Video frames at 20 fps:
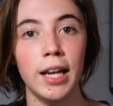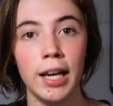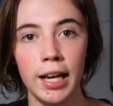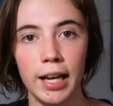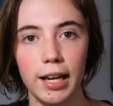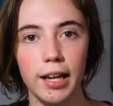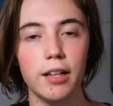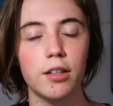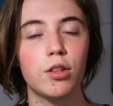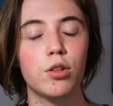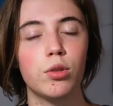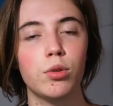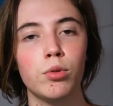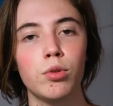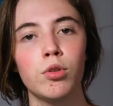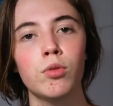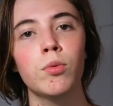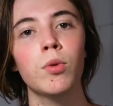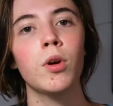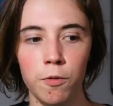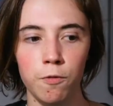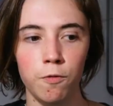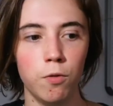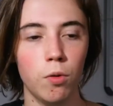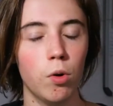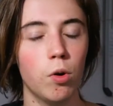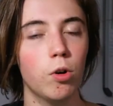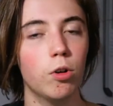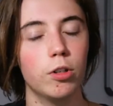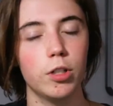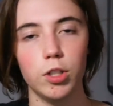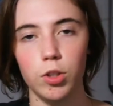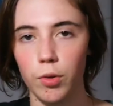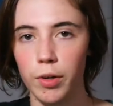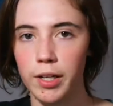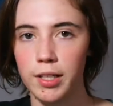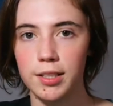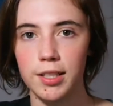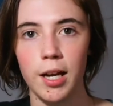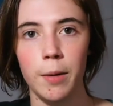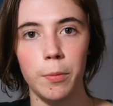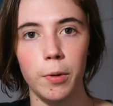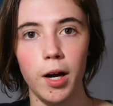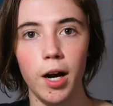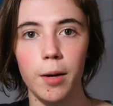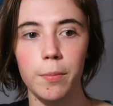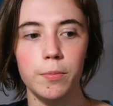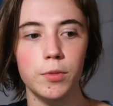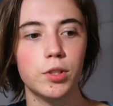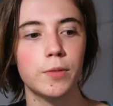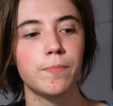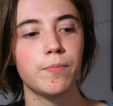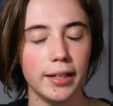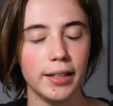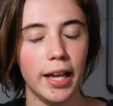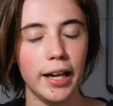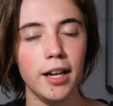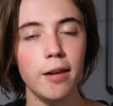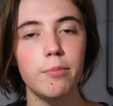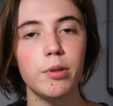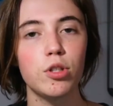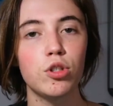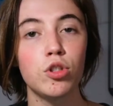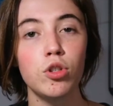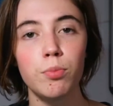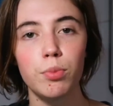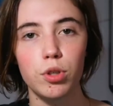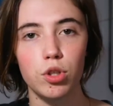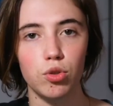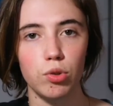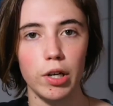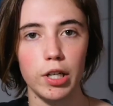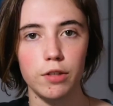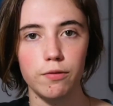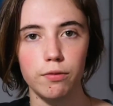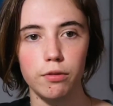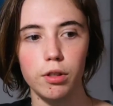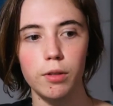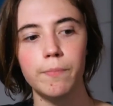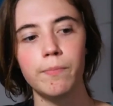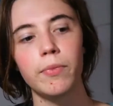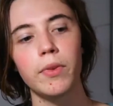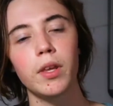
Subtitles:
and get through before your exam comes, and that can be super stressful.